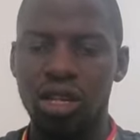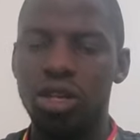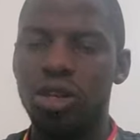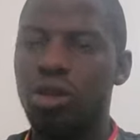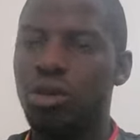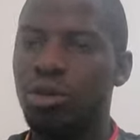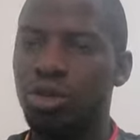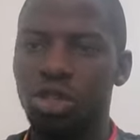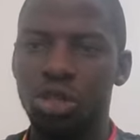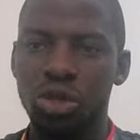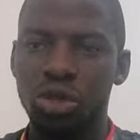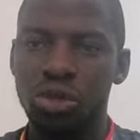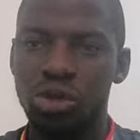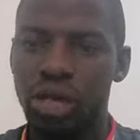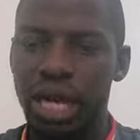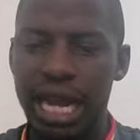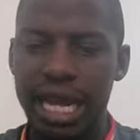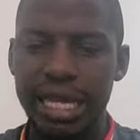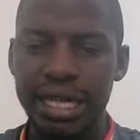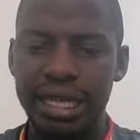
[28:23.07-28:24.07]
We should
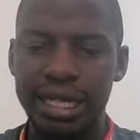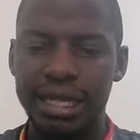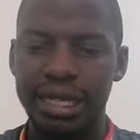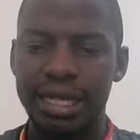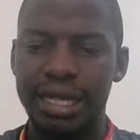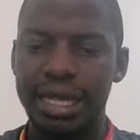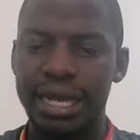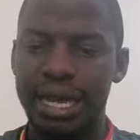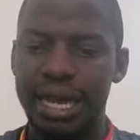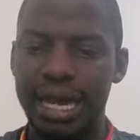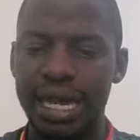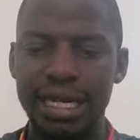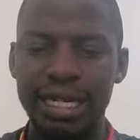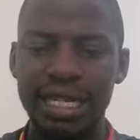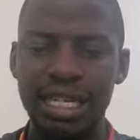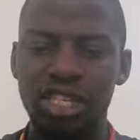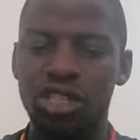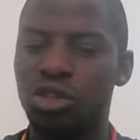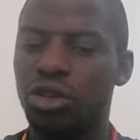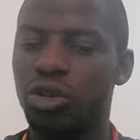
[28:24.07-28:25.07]
write,
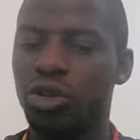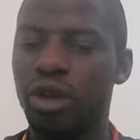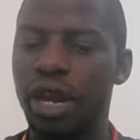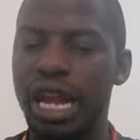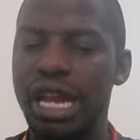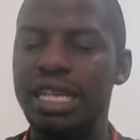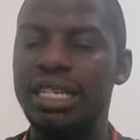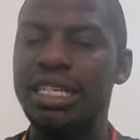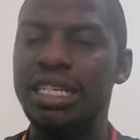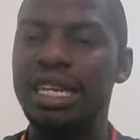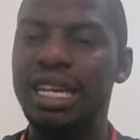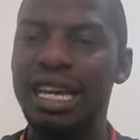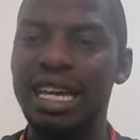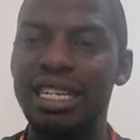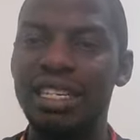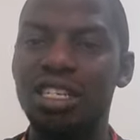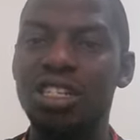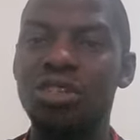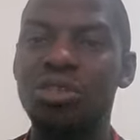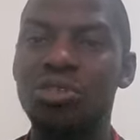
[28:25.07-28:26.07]
edit,
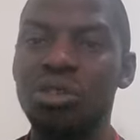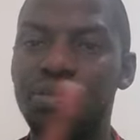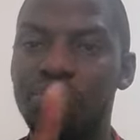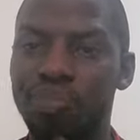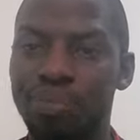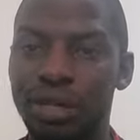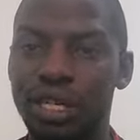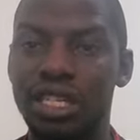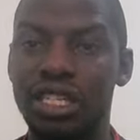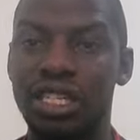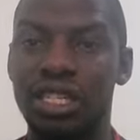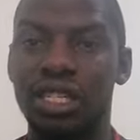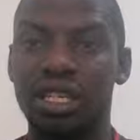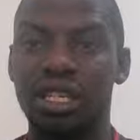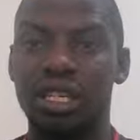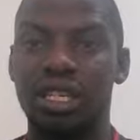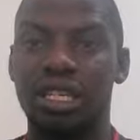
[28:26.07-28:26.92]
repeat.